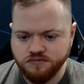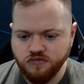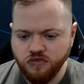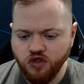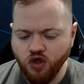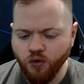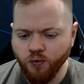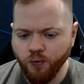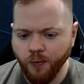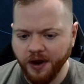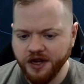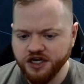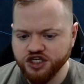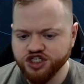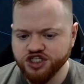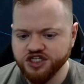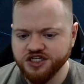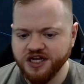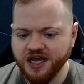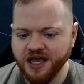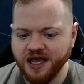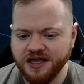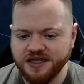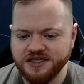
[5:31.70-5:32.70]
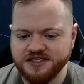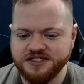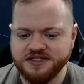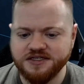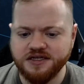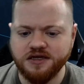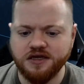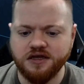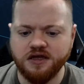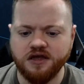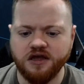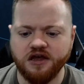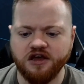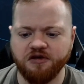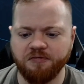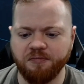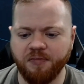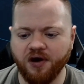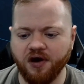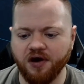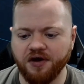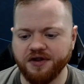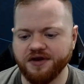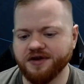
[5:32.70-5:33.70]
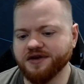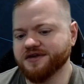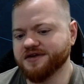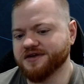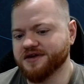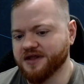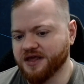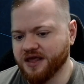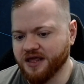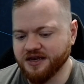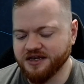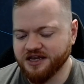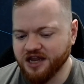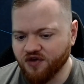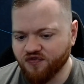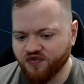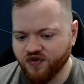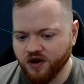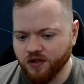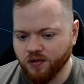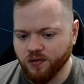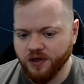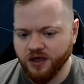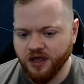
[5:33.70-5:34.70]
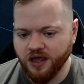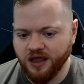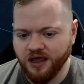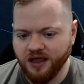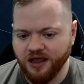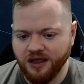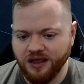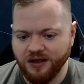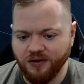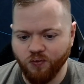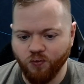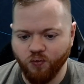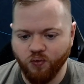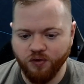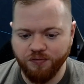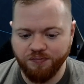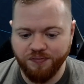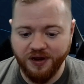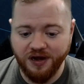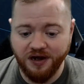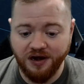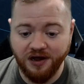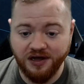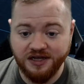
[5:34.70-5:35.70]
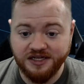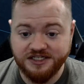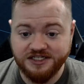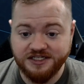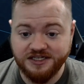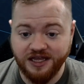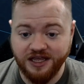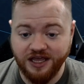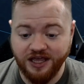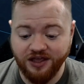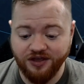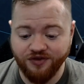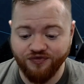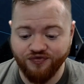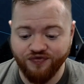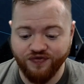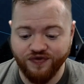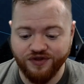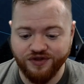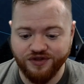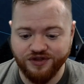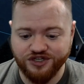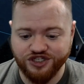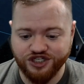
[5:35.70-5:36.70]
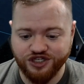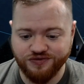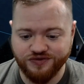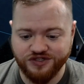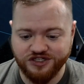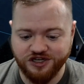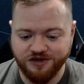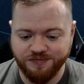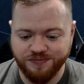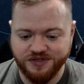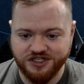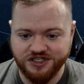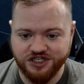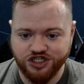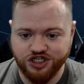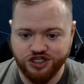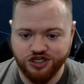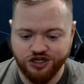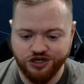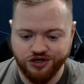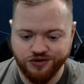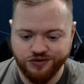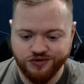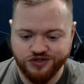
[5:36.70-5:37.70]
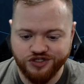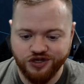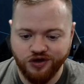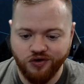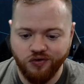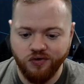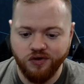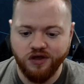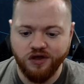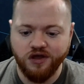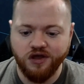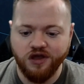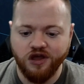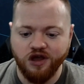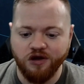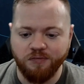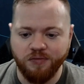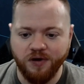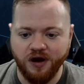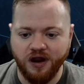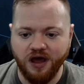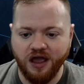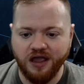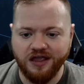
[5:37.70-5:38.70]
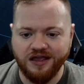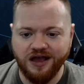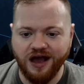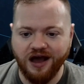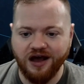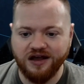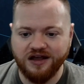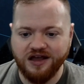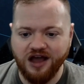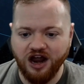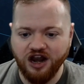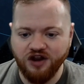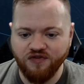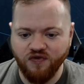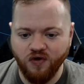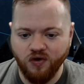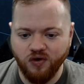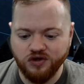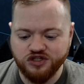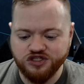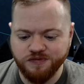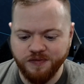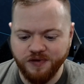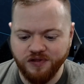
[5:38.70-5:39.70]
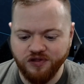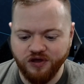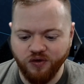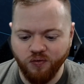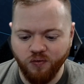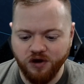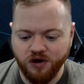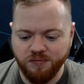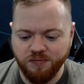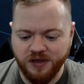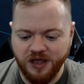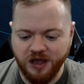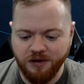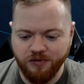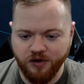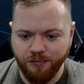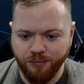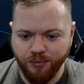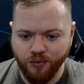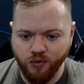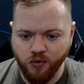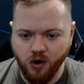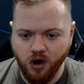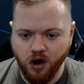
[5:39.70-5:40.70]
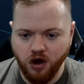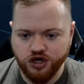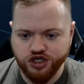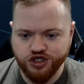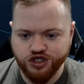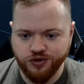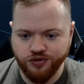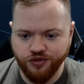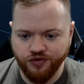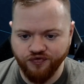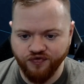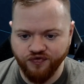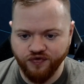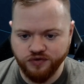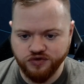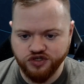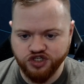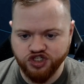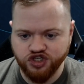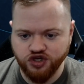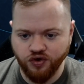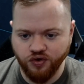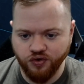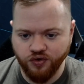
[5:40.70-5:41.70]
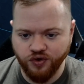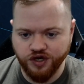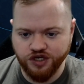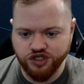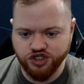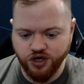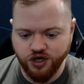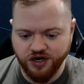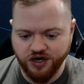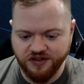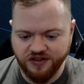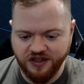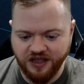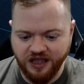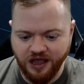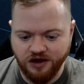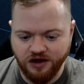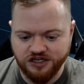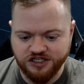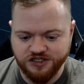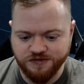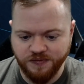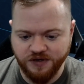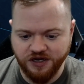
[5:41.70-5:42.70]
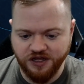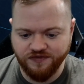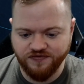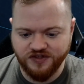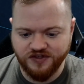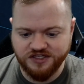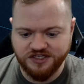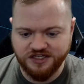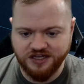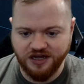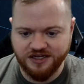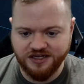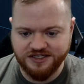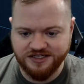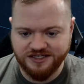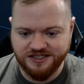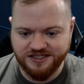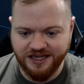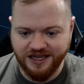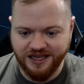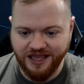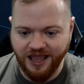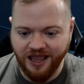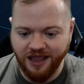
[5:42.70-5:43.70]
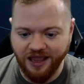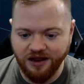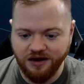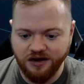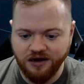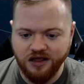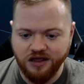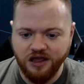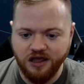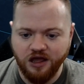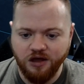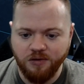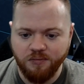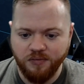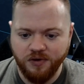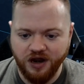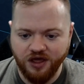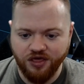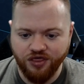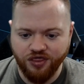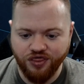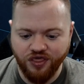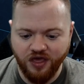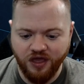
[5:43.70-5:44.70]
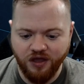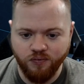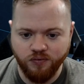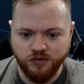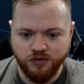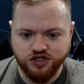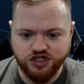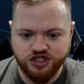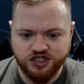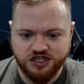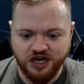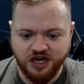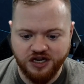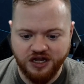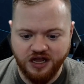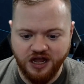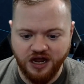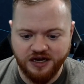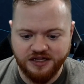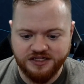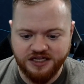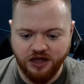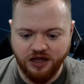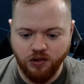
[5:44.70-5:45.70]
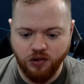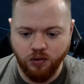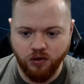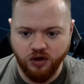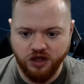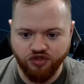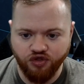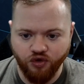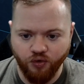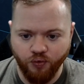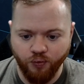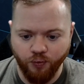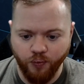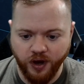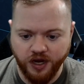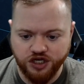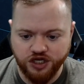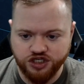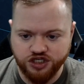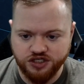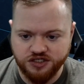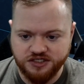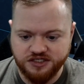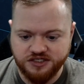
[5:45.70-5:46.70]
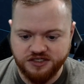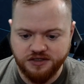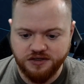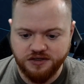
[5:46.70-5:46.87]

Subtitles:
ranged attacks, but definitely would be nice if she was in a position to do so. But I kind of ultimately want to be able to barrage on the first turn and try to take out as many of these guys as I can. But I think we're just going to kind of take a look at their ranges.